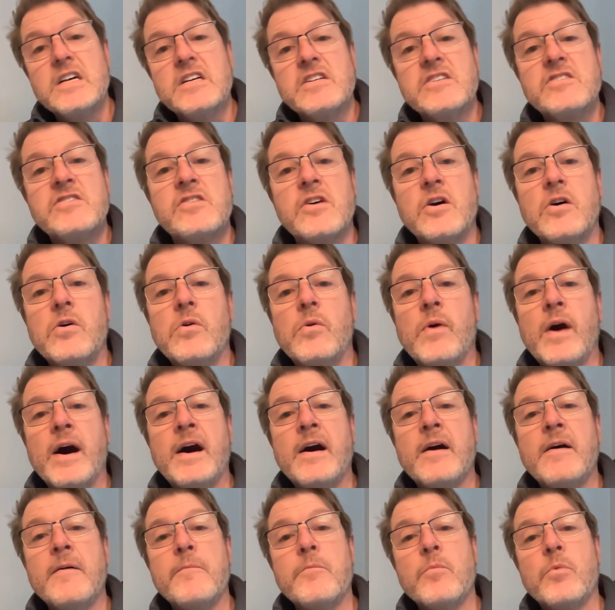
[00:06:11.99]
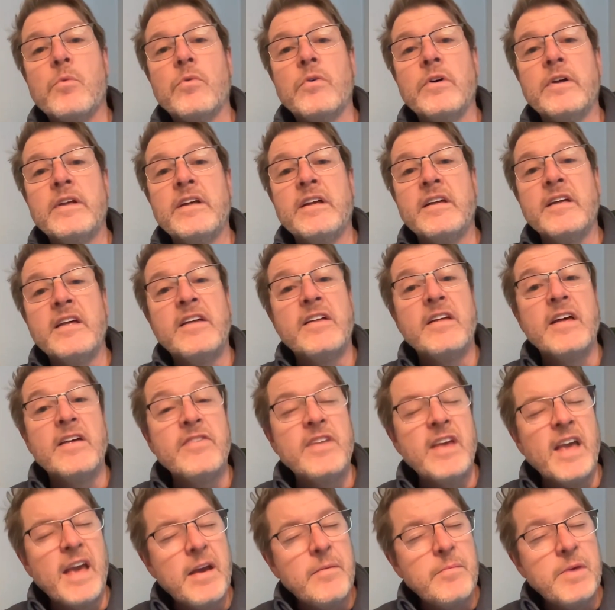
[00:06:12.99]
So, um,
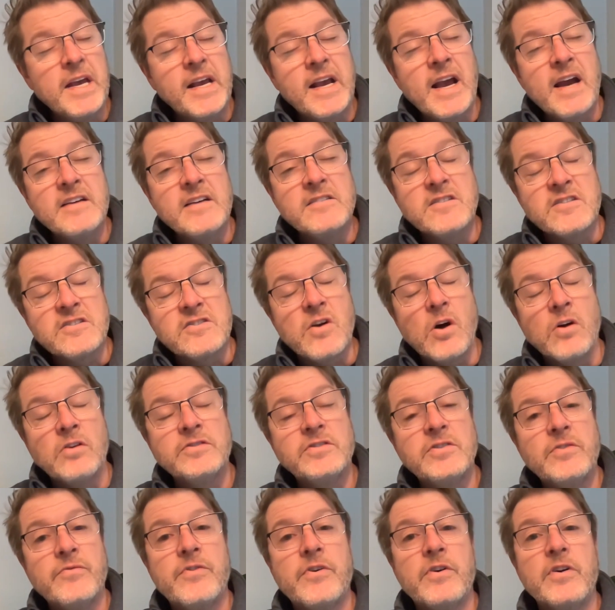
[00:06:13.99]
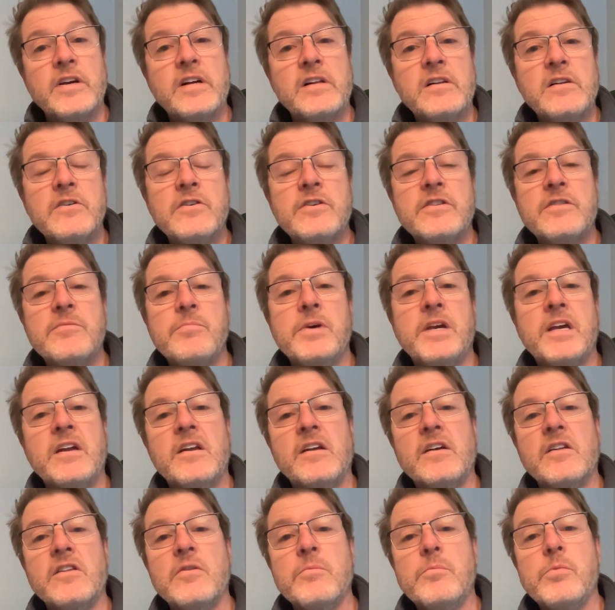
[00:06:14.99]
and the AMA guides is also very clear at the
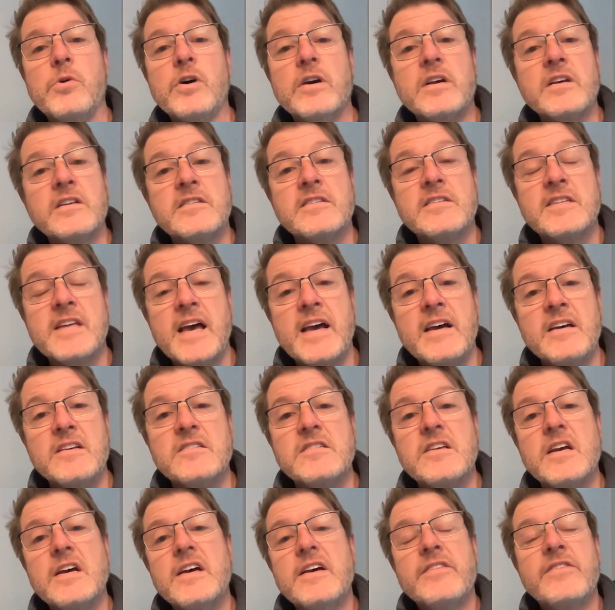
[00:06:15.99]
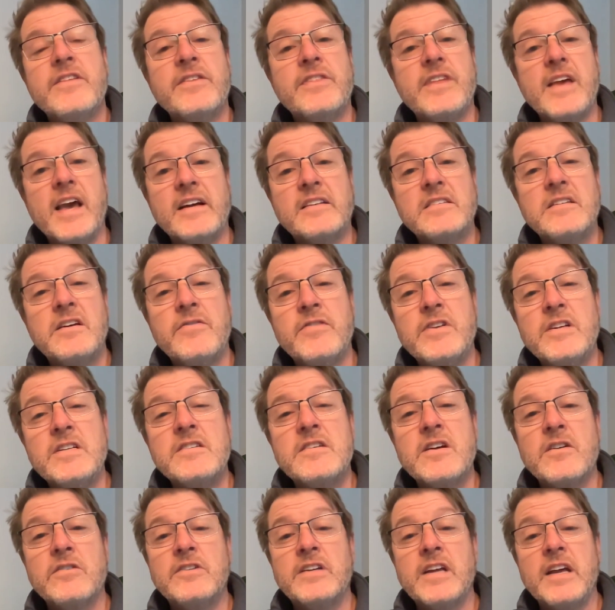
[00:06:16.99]
beginning of the book. It says that the
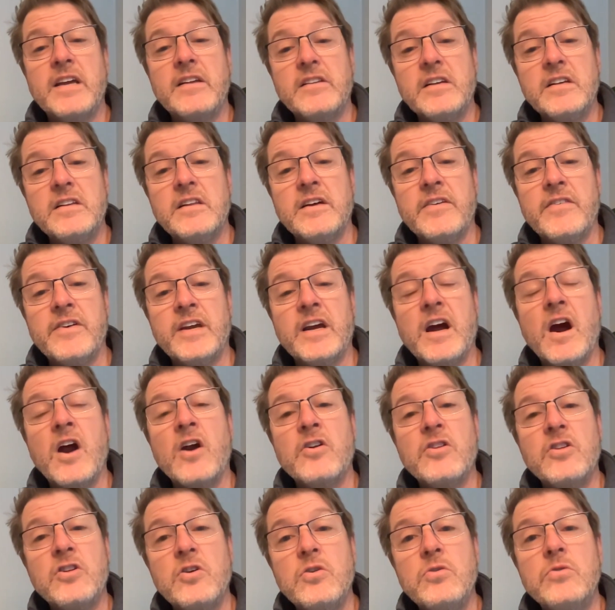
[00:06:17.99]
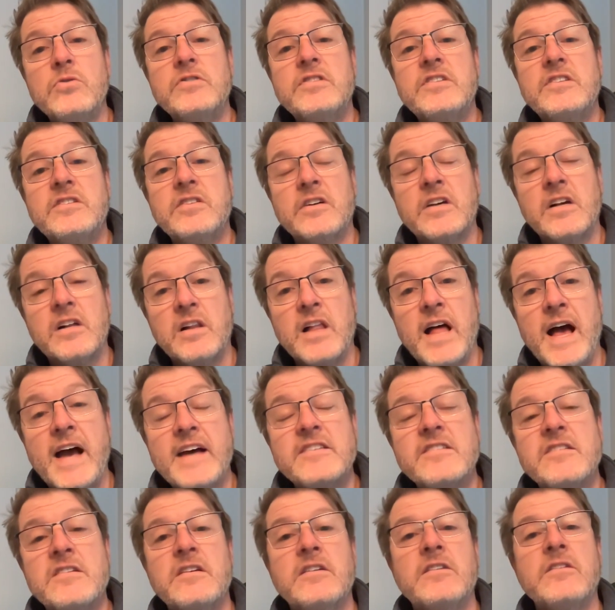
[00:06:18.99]
activities of daily living are used to
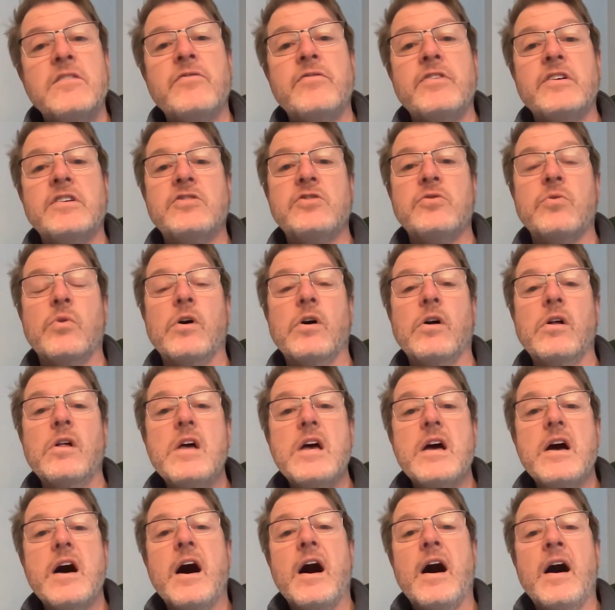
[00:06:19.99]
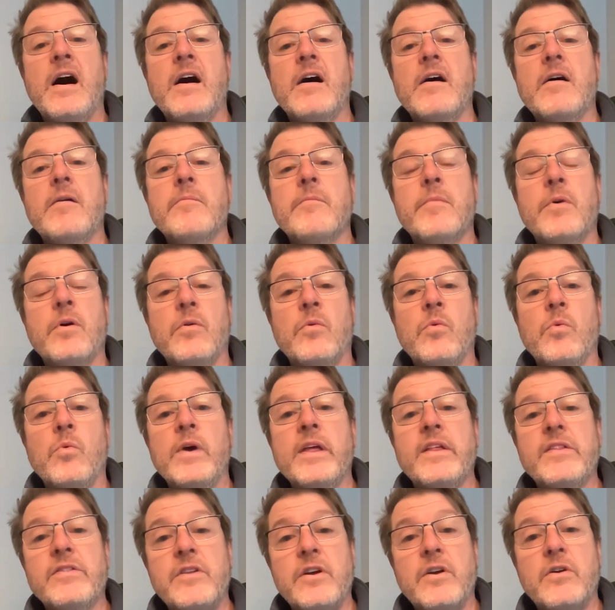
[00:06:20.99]
class an individual um,
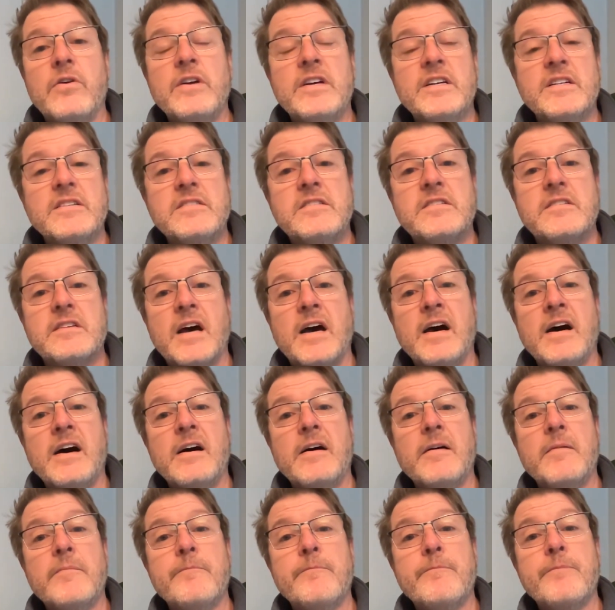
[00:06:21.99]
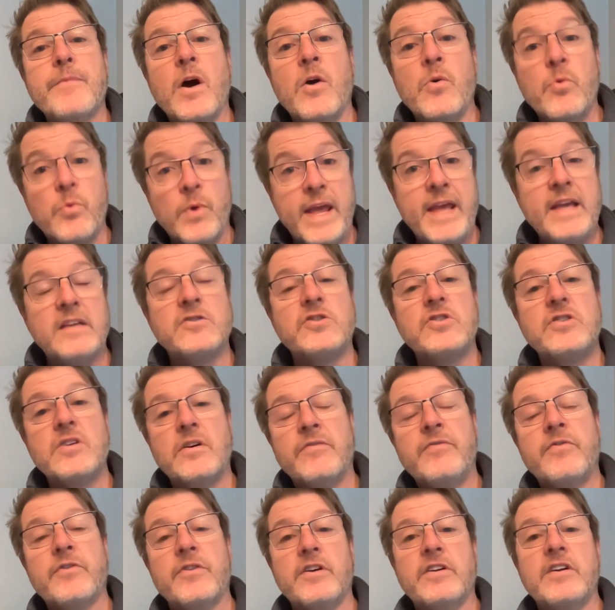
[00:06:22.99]
when there is um, a range
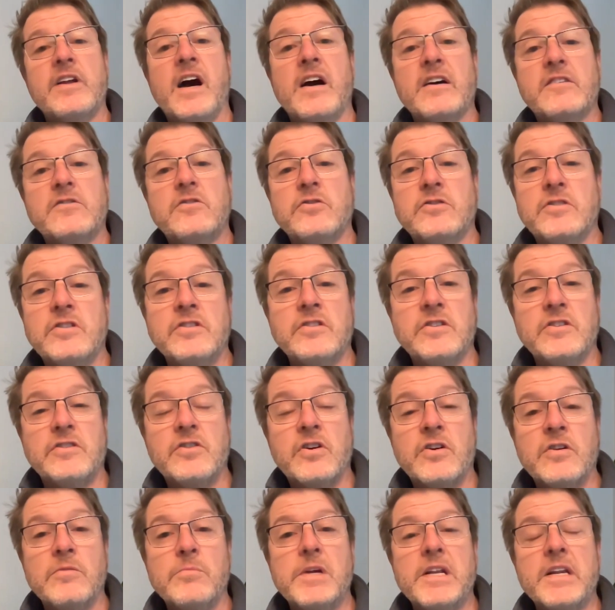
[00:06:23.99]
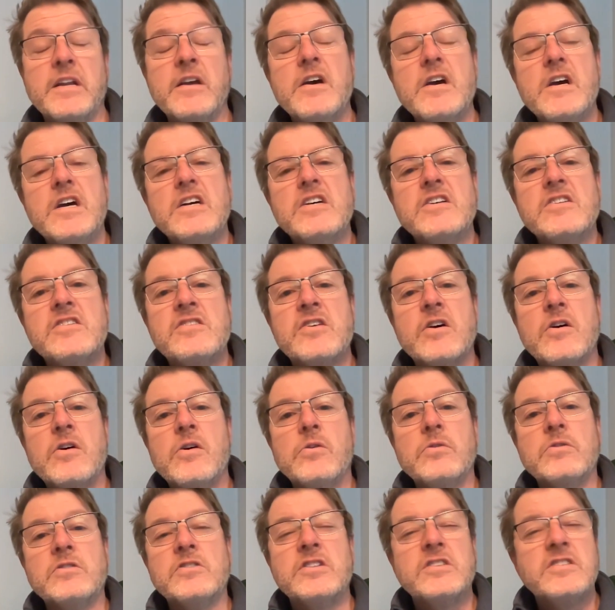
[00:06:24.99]
for the doctor to determine.
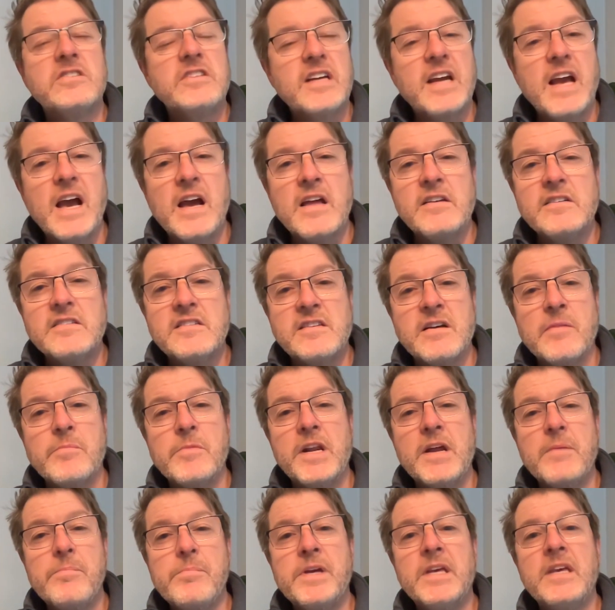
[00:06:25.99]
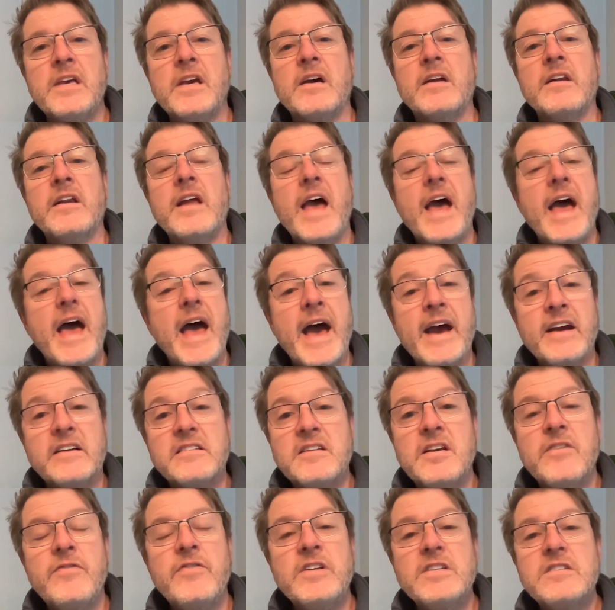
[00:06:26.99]
So, just to kind of sum it up again,
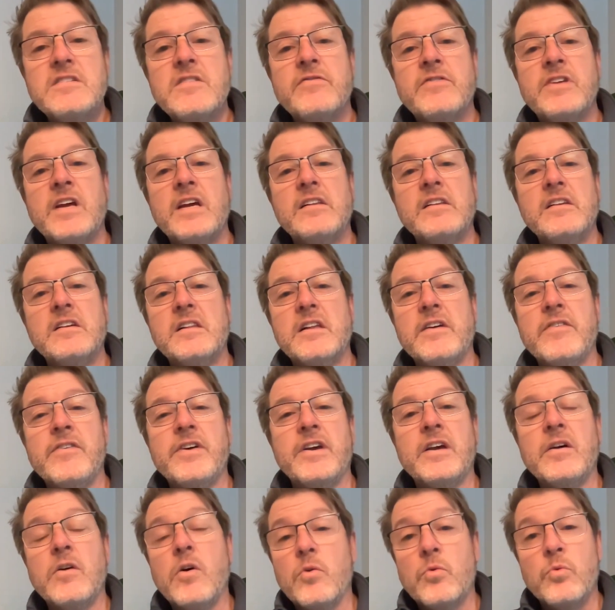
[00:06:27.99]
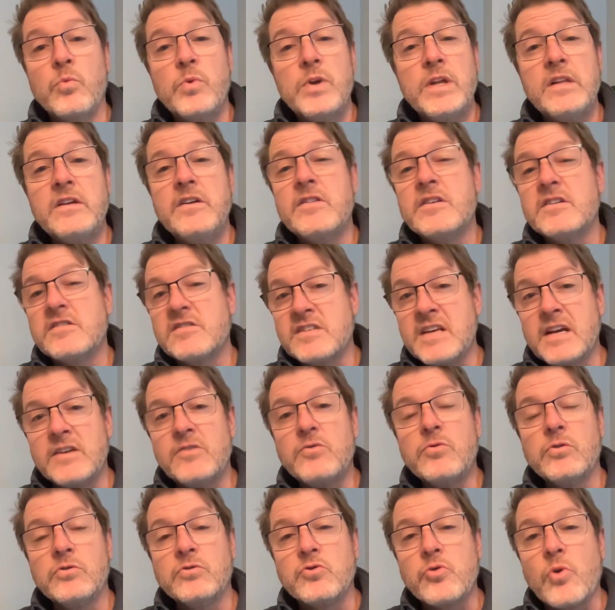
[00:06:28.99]
activities of daily living, really the
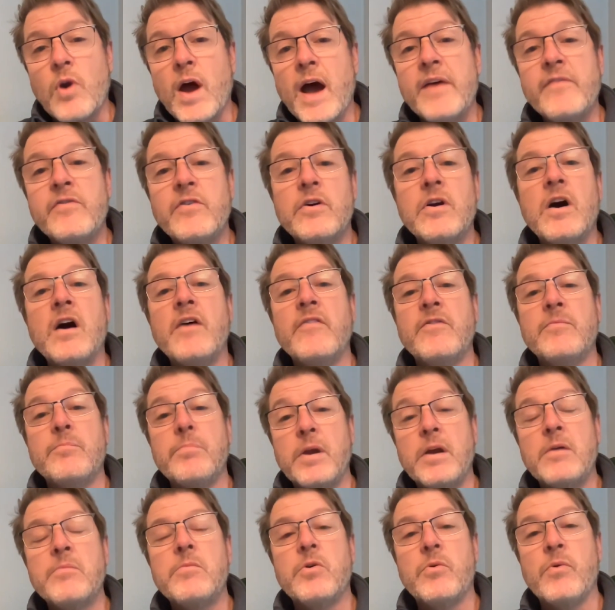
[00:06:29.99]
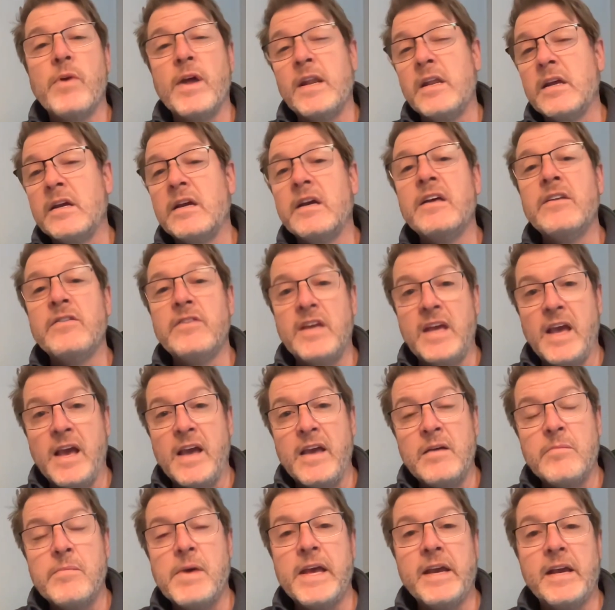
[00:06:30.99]
central driver of impairment rating in the
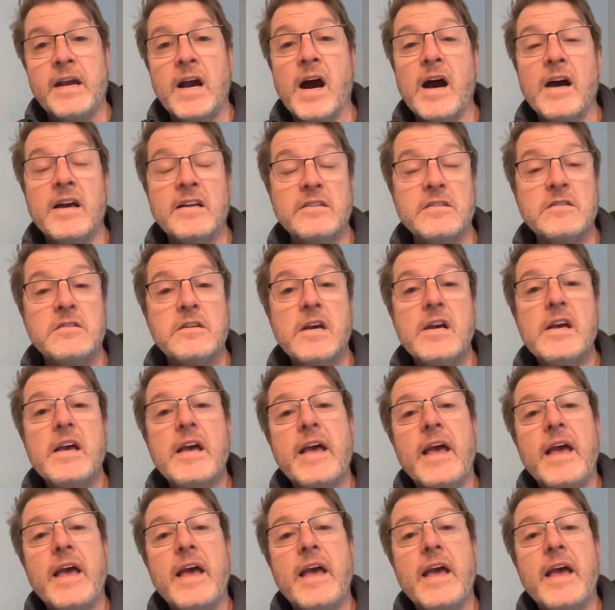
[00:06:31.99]
AMA guides.